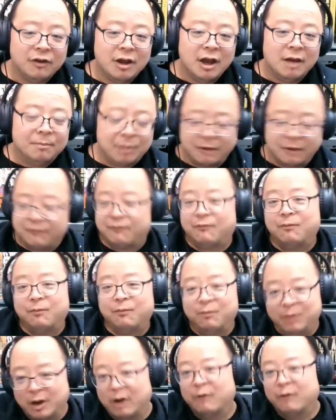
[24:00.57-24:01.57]
but
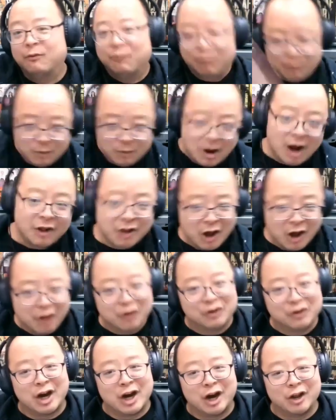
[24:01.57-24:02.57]
on the
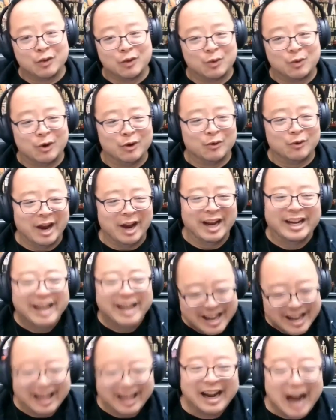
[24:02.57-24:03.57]
other side of the world, right?
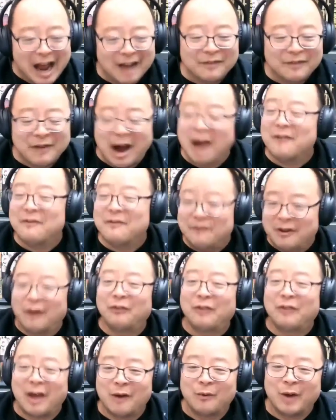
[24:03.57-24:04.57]
Like I've
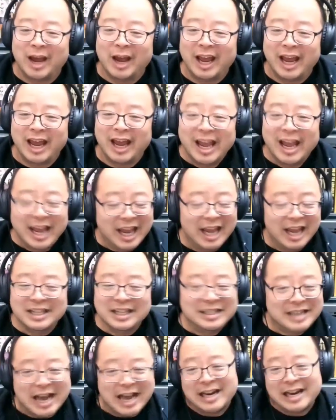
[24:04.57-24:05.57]
felt that way in
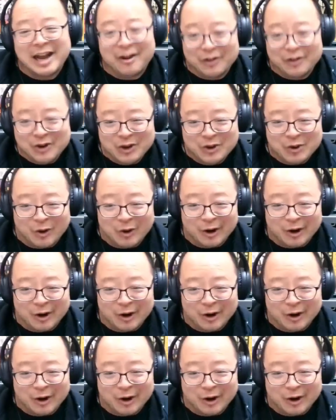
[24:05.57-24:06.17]
Staten Island, New York,